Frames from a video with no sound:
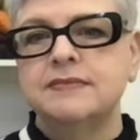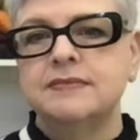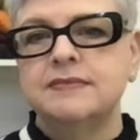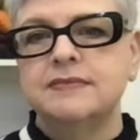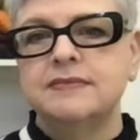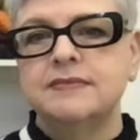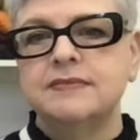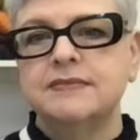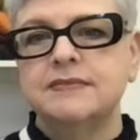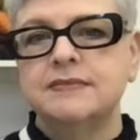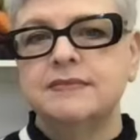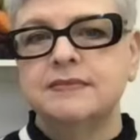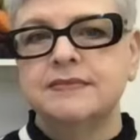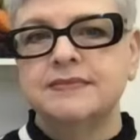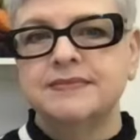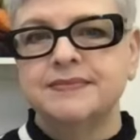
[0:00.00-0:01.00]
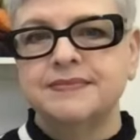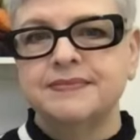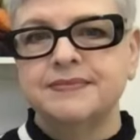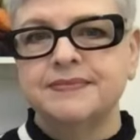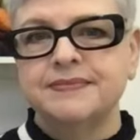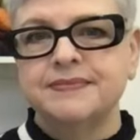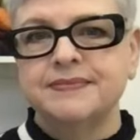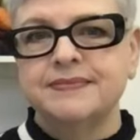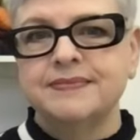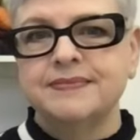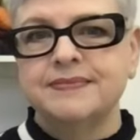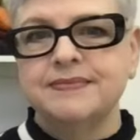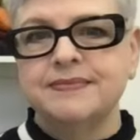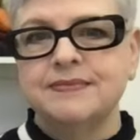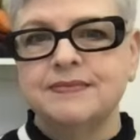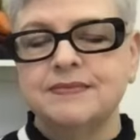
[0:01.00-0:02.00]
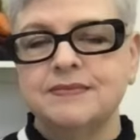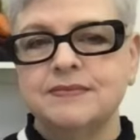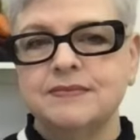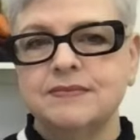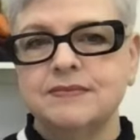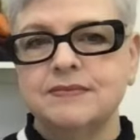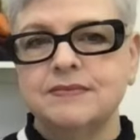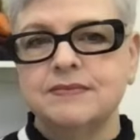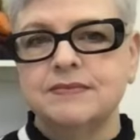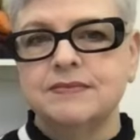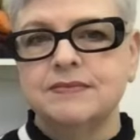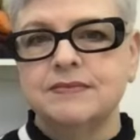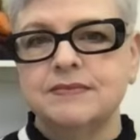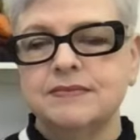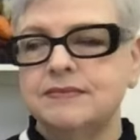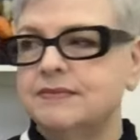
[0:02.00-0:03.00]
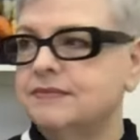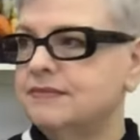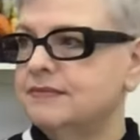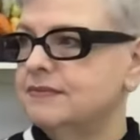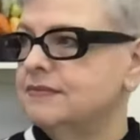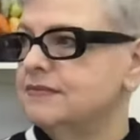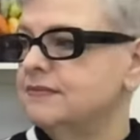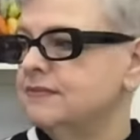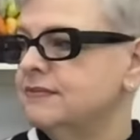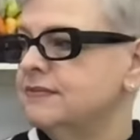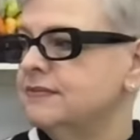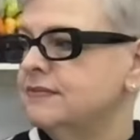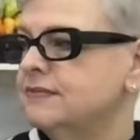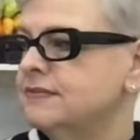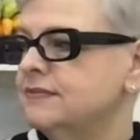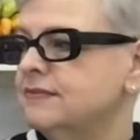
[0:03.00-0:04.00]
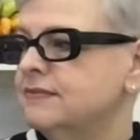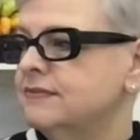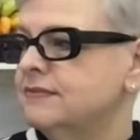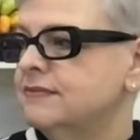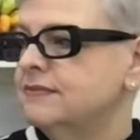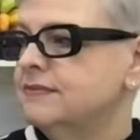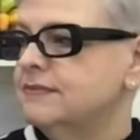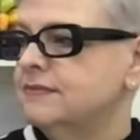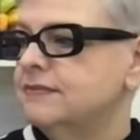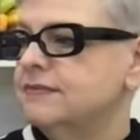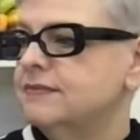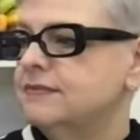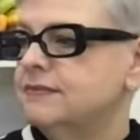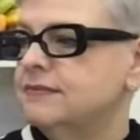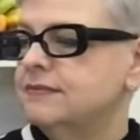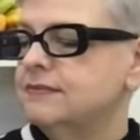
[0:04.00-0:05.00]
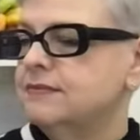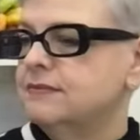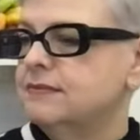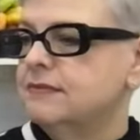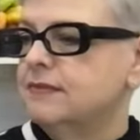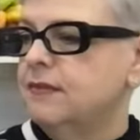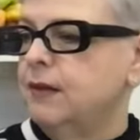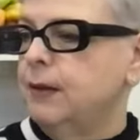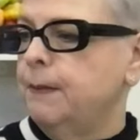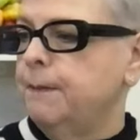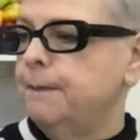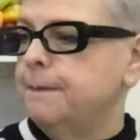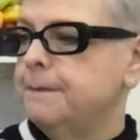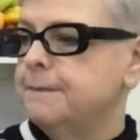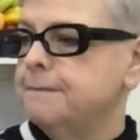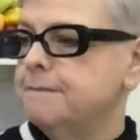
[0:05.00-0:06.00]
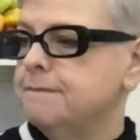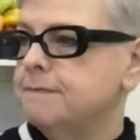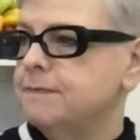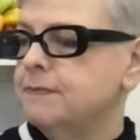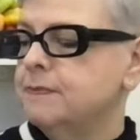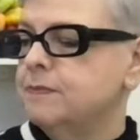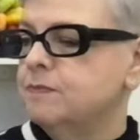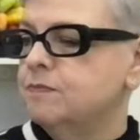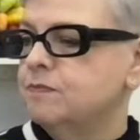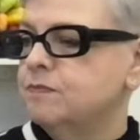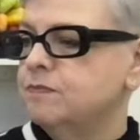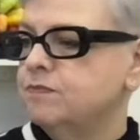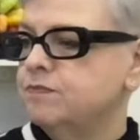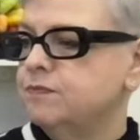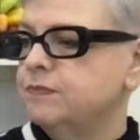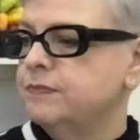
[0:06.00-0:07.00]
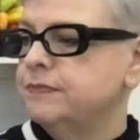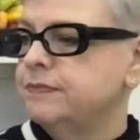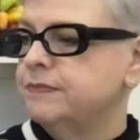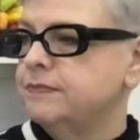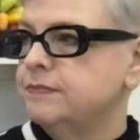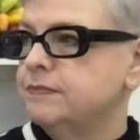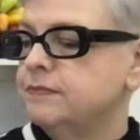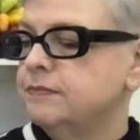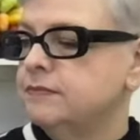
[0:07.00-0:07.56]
(not speaking)